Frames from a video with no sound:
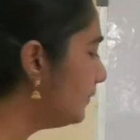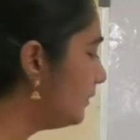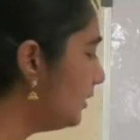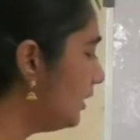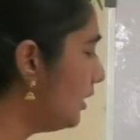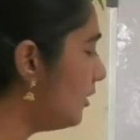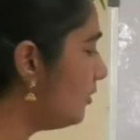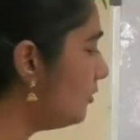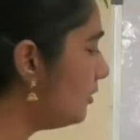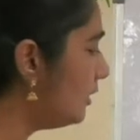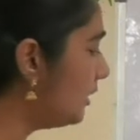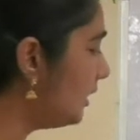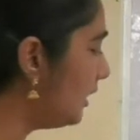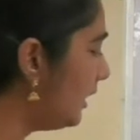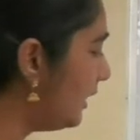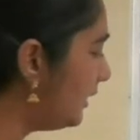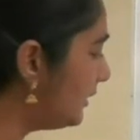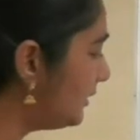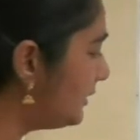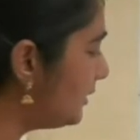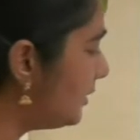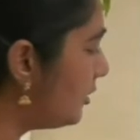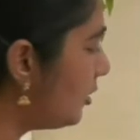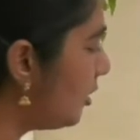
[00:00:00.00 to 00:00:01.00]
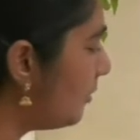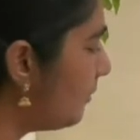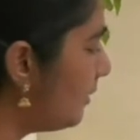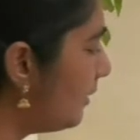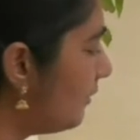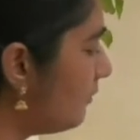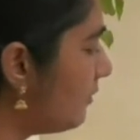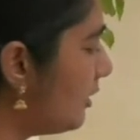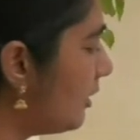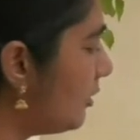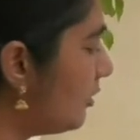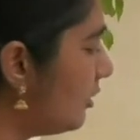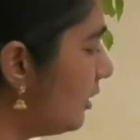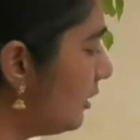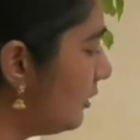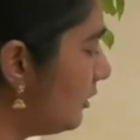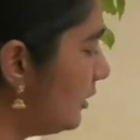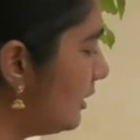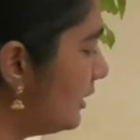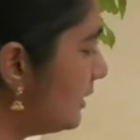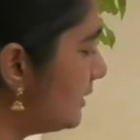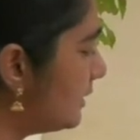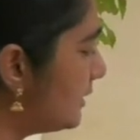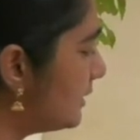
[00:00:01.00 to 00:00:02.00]
Now, the next topic we are going
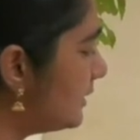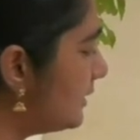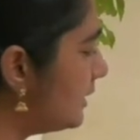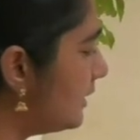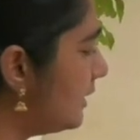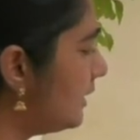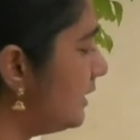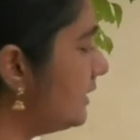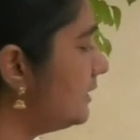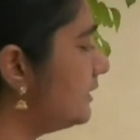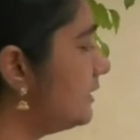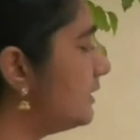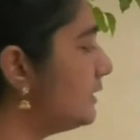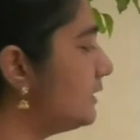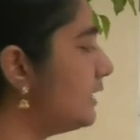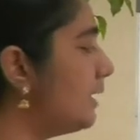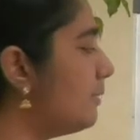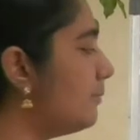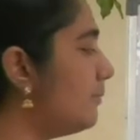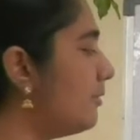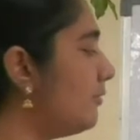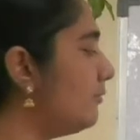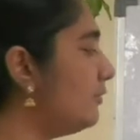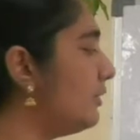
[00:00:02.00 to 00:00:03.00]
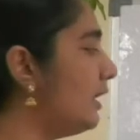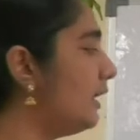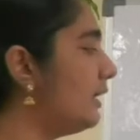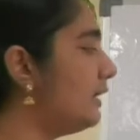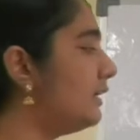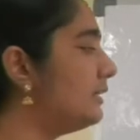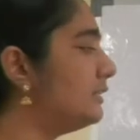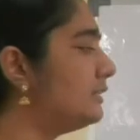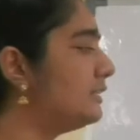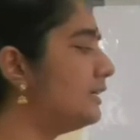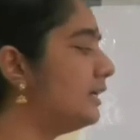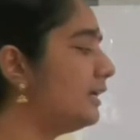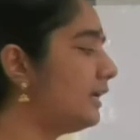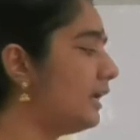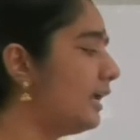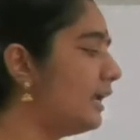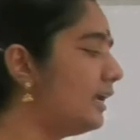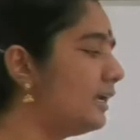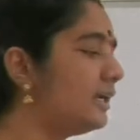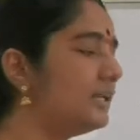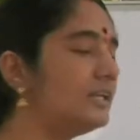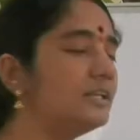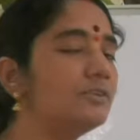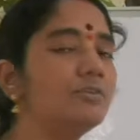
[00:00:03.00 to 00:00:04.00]
to discuss here is the sum of the angles in a
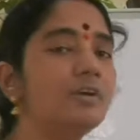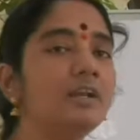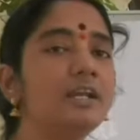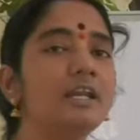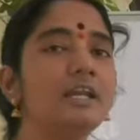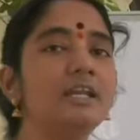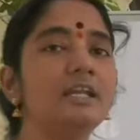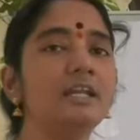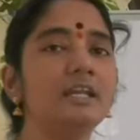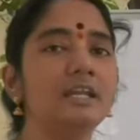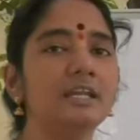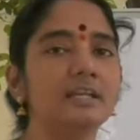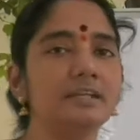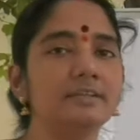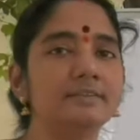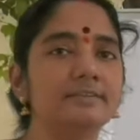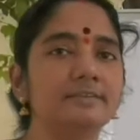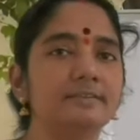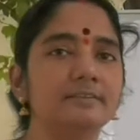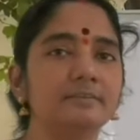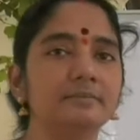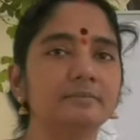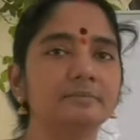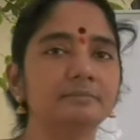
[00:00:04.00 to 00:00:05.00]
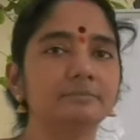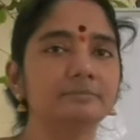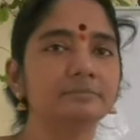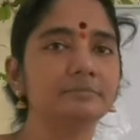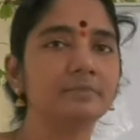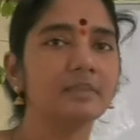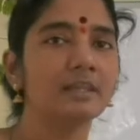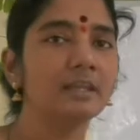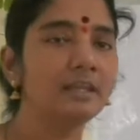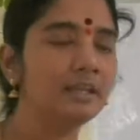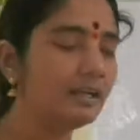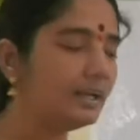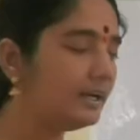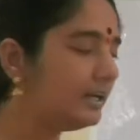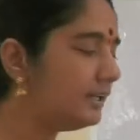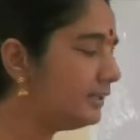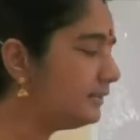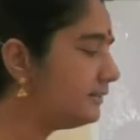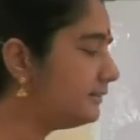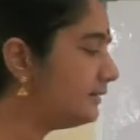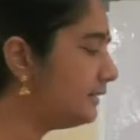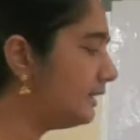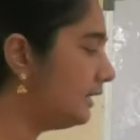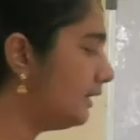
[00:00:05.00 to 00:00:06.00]
triangle is 180 degrees. Let
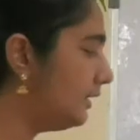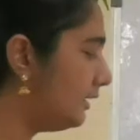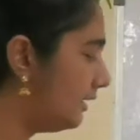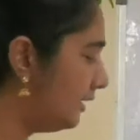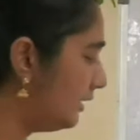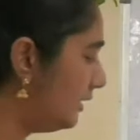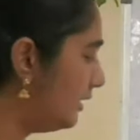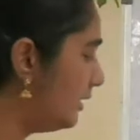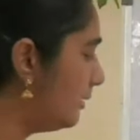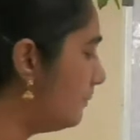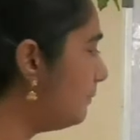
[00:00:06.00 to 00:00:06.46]
us see.